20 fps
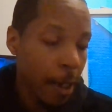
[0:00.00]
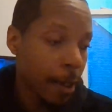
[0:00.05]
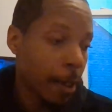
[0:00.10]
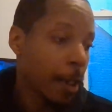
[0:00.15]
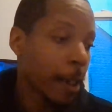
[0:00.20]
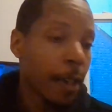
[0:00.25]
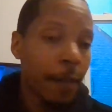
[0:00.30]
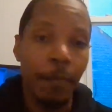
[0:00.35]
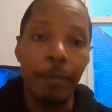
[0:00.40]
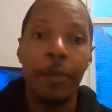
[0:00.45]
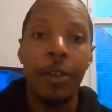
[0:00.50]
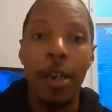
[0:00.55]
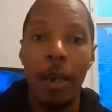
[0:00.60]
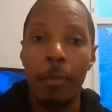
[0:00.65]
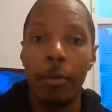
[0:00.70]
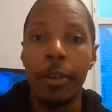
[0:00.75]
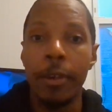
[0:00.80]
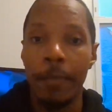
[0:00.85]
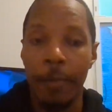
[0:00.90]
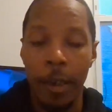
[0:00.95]
And they give him
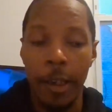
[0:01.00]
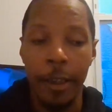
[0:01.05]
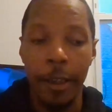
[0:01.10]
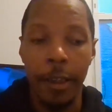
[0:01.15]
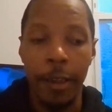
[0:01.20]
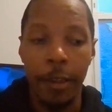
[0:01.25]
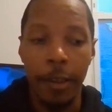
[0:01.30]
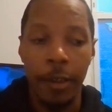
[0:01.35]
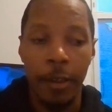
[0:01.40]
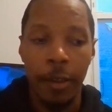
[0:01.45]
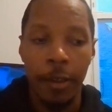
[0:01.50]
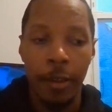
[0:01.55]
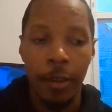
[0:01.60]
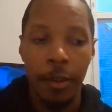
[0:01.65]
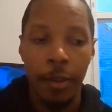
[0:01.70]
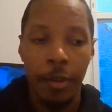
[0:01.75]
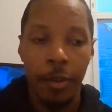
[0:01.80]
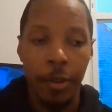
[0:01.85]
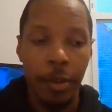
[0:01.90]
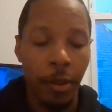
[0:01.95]
double the money
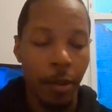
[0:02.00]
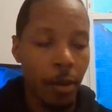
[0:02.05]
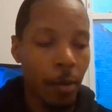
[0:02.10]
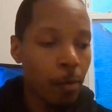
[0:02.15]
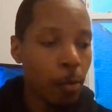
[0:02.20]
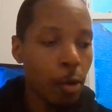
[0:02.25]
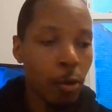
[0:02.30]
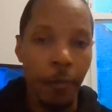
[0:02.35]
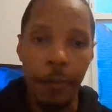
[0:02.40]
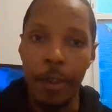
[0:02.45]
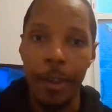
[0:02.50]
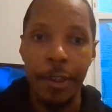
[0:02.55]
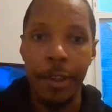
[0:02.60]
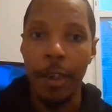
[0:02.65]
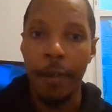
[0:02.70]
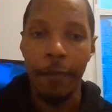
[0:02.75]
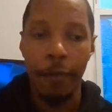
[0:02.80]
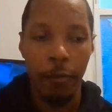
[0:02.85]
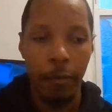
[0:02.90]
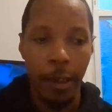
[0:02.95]
to, to move this
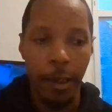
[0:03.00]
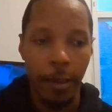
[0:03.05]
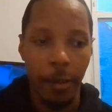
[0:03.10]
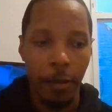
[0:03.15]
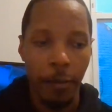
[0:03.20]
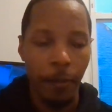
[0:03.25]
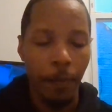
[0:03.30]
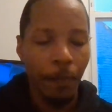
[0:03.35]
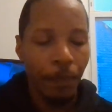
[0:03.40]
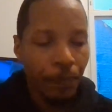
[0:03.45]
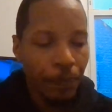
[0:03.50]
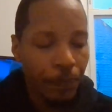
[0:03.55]
stuff around.